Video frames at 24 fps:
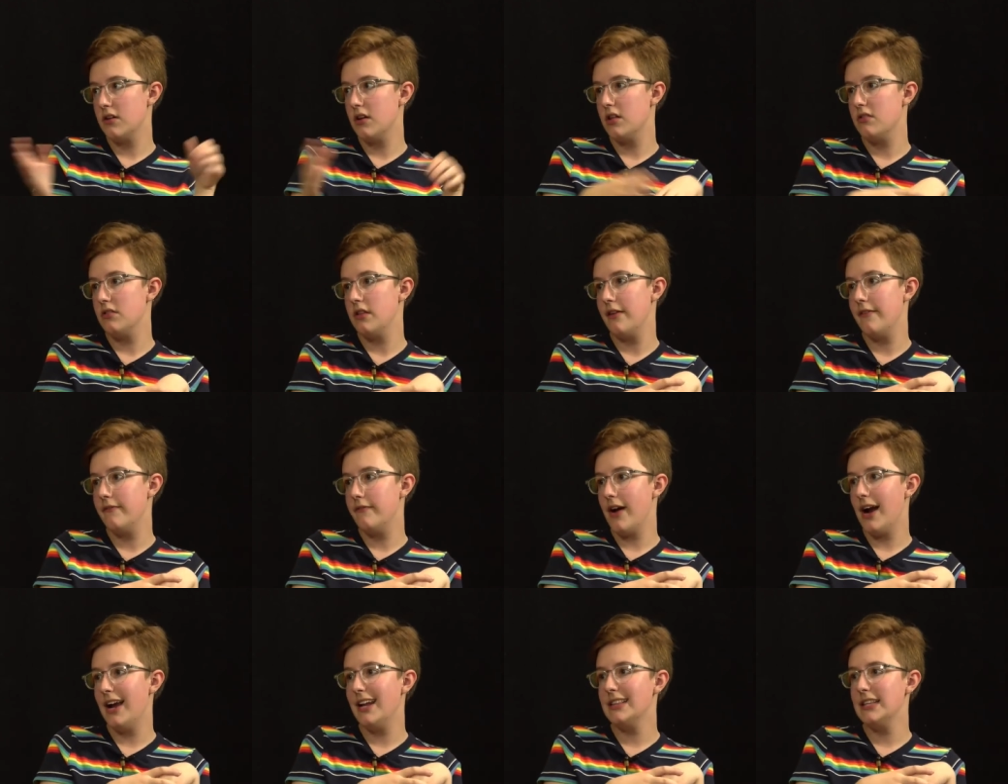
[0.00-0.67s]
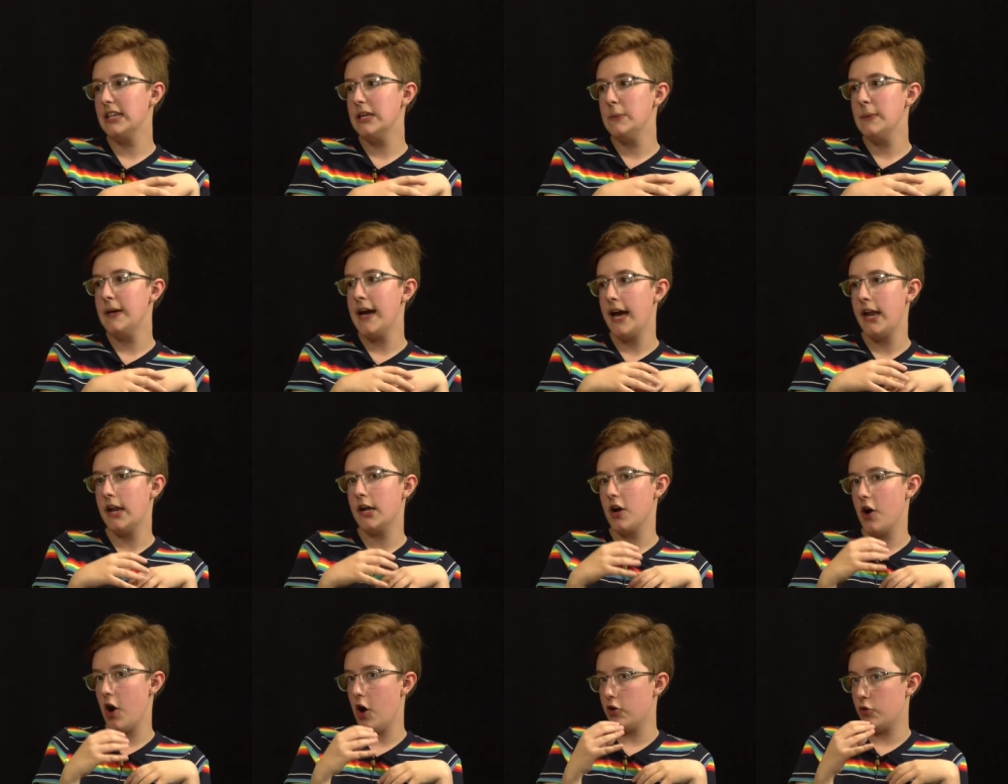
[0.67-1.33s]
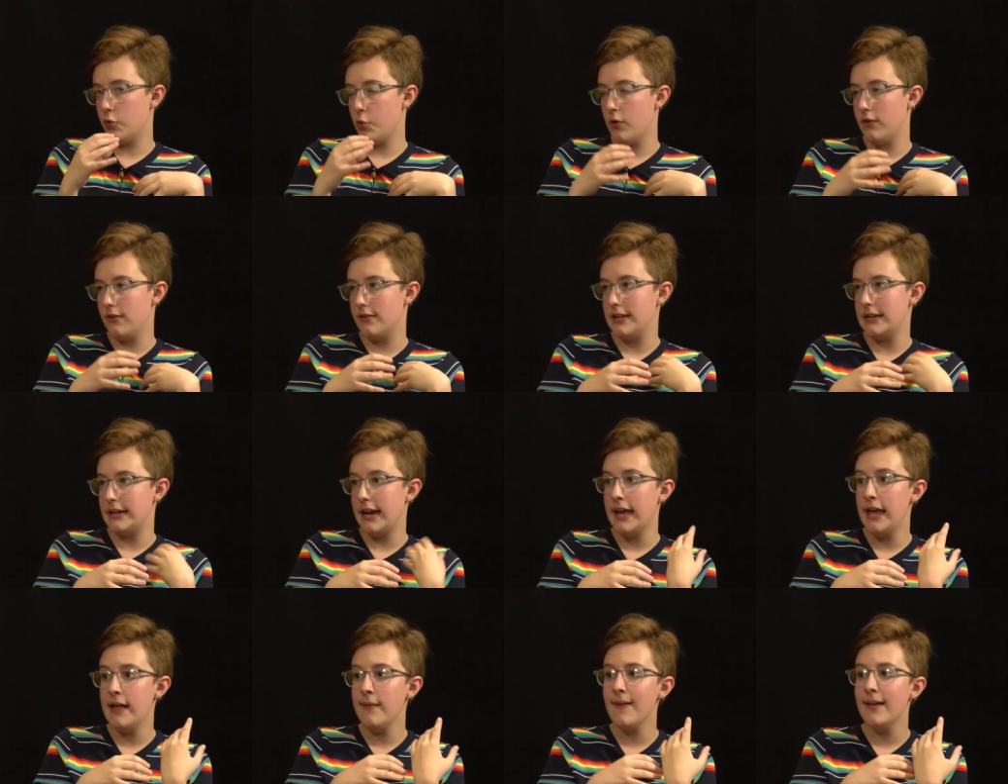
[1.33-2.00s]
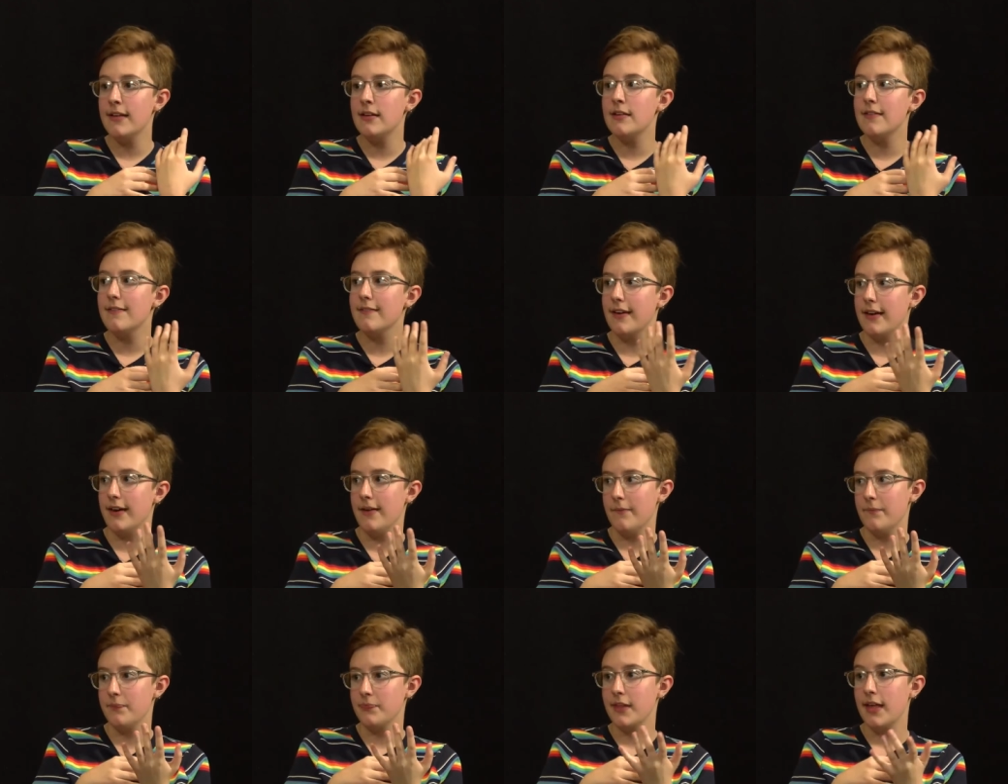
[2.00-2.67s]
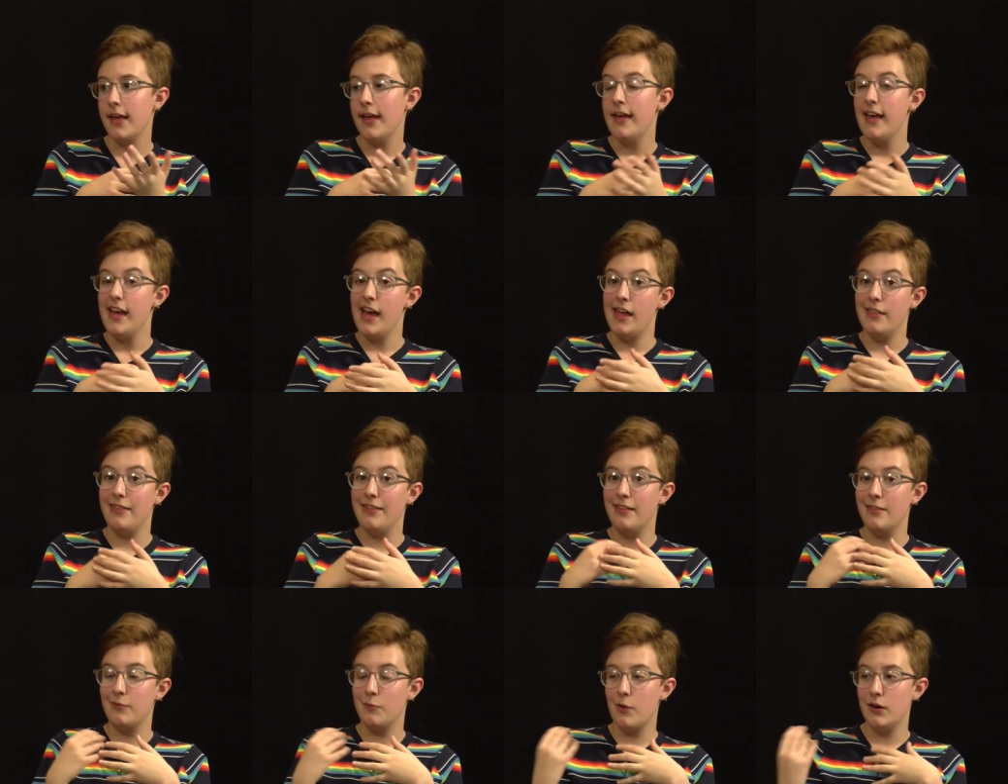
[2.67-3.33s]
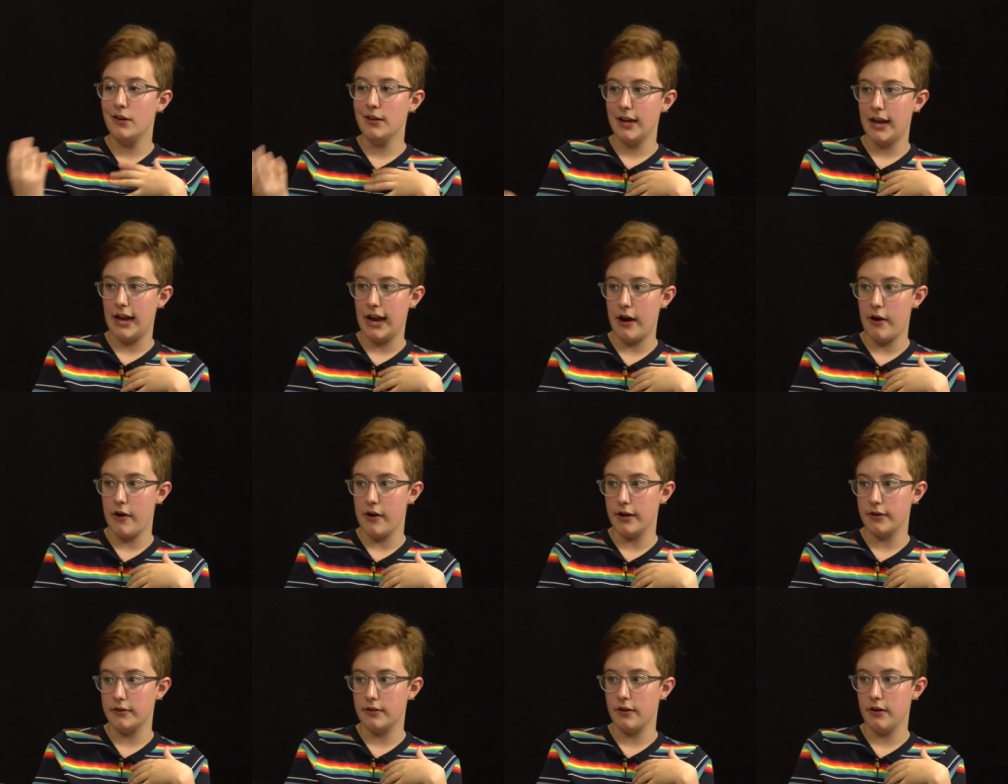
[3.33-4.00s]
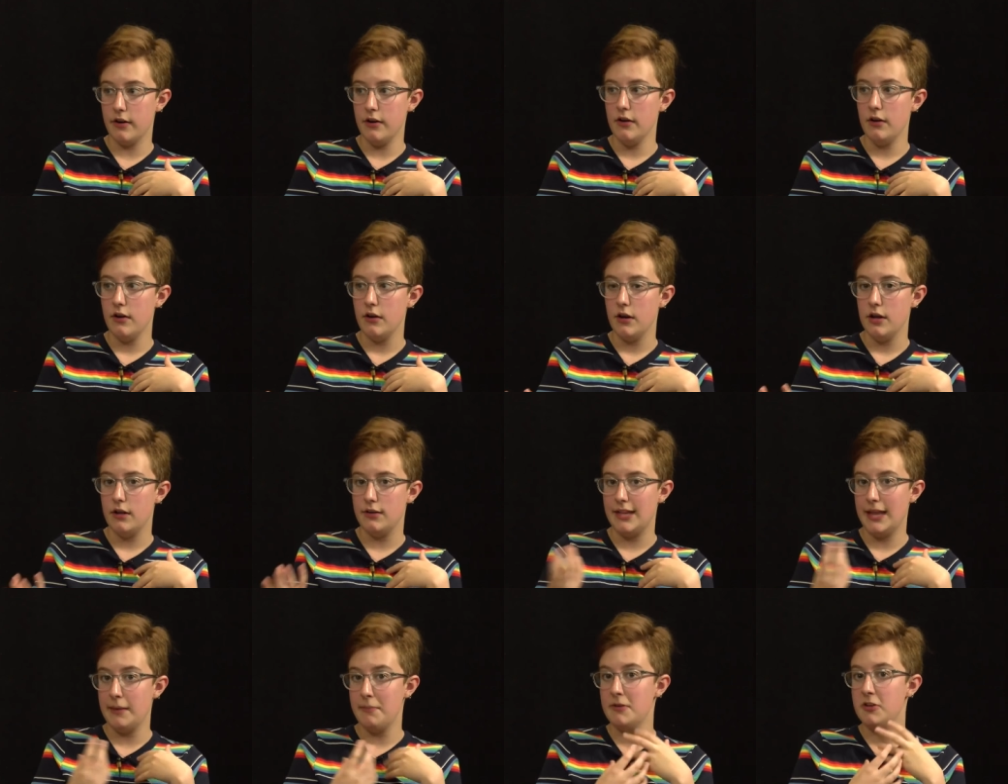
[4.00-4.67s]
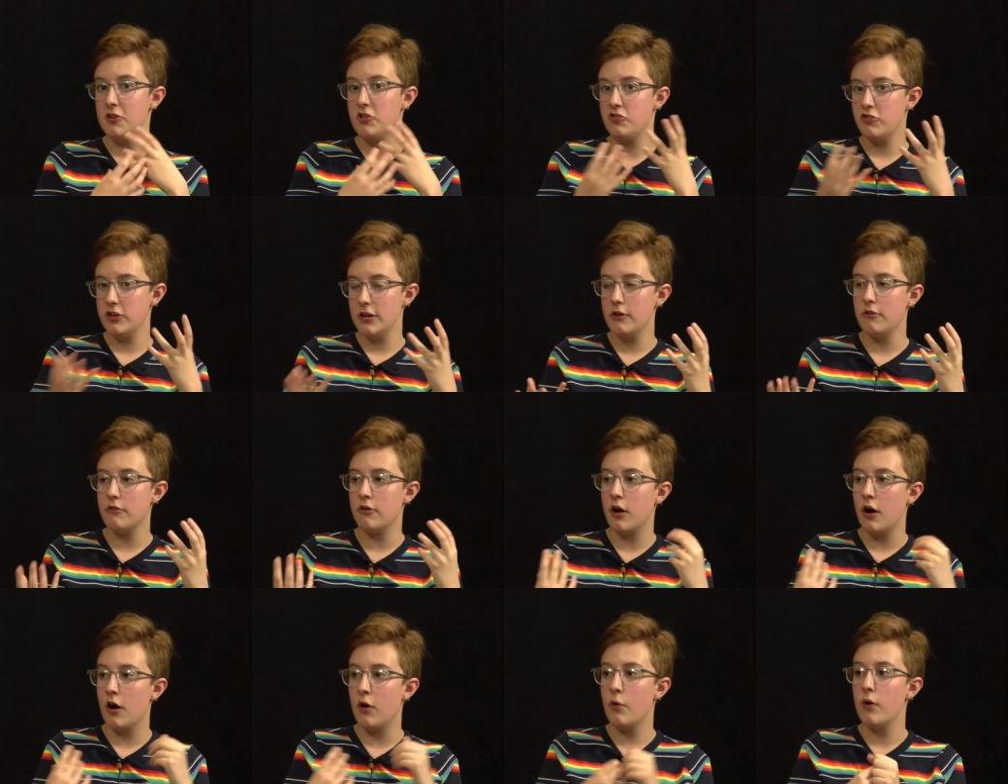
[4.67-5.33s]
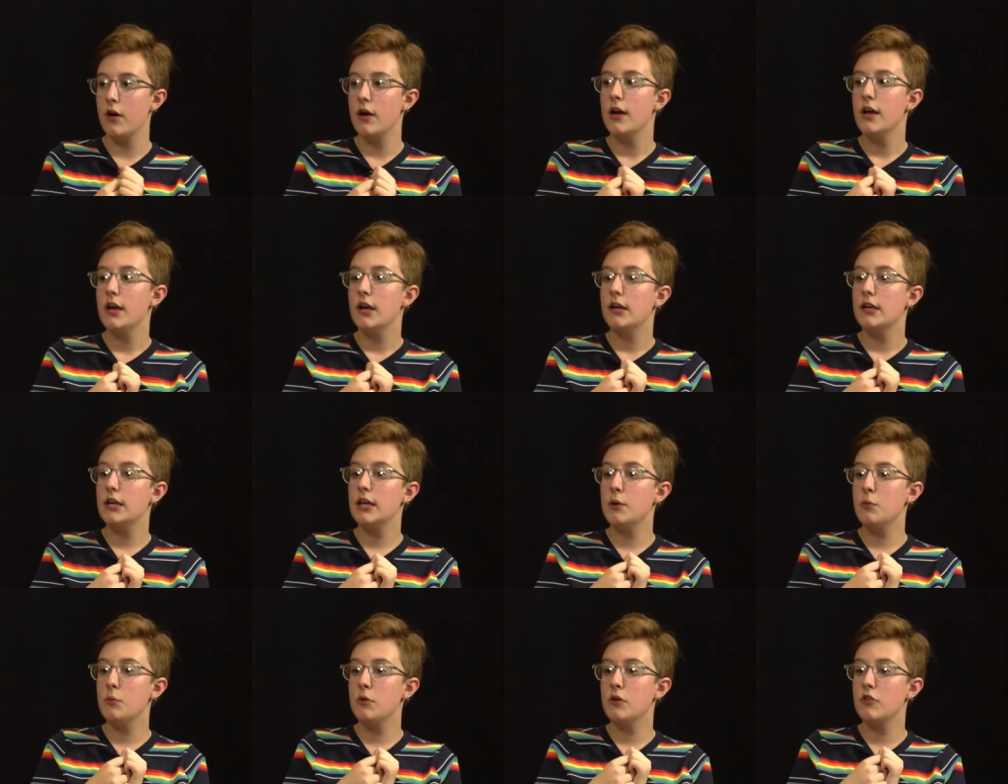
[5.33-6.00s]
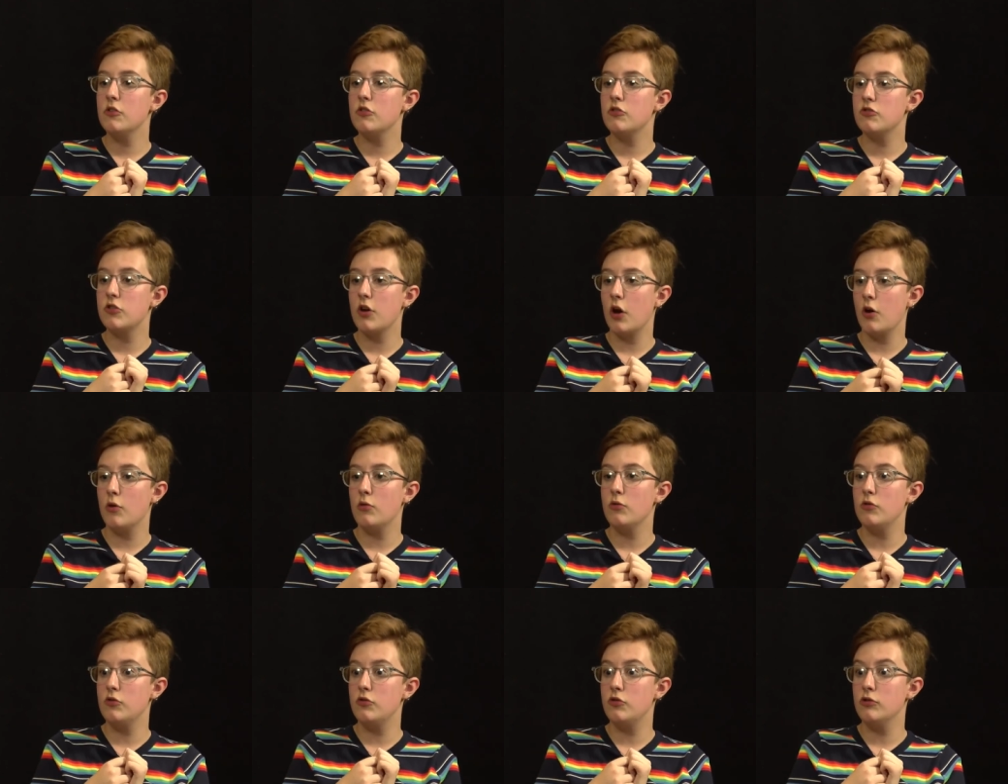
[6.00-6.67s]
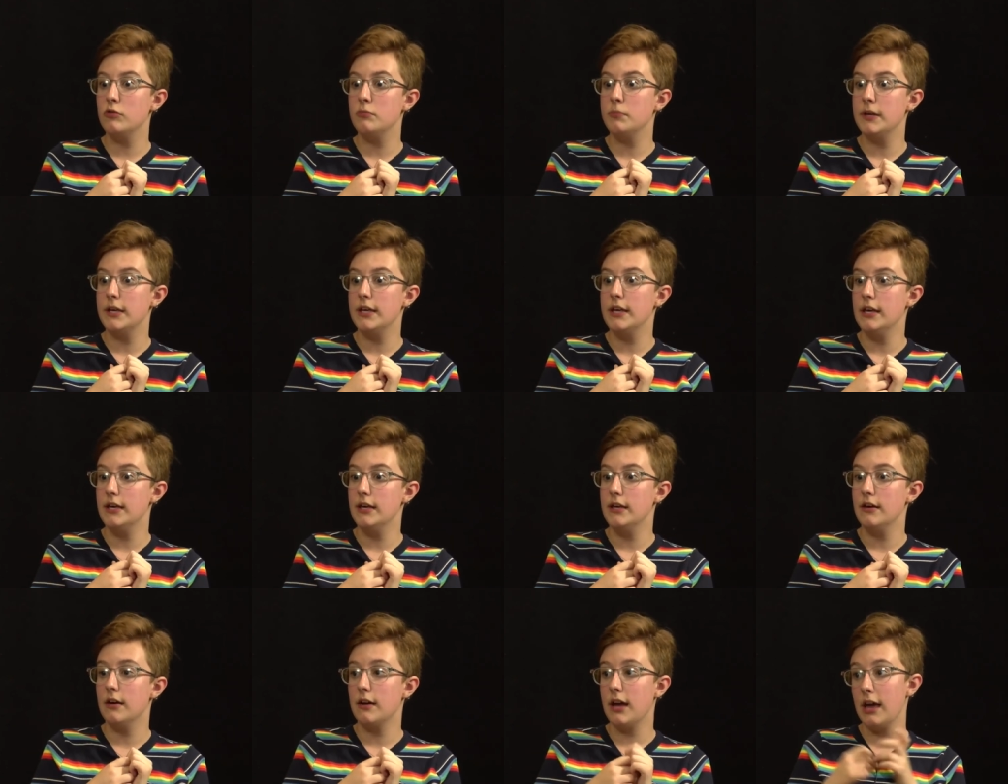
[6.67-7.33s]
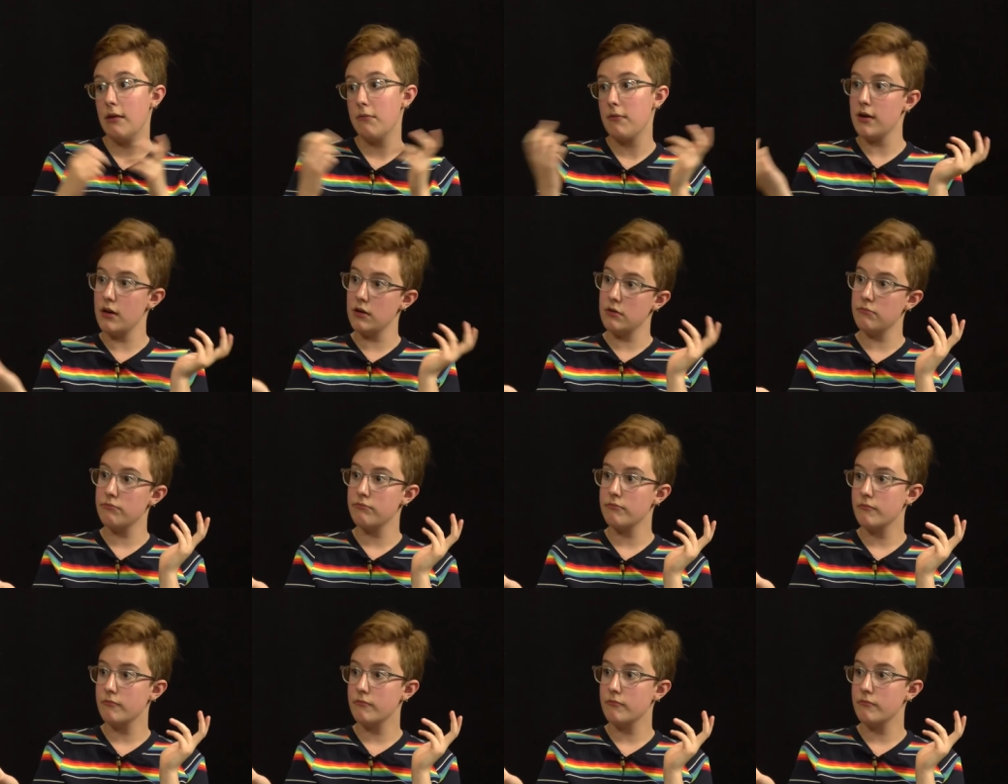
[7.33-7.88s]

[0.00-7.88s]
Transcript: And then finally, we kind of got towards the tail end of it, and this one character, his name is Shiro, he was shown to be a gay man.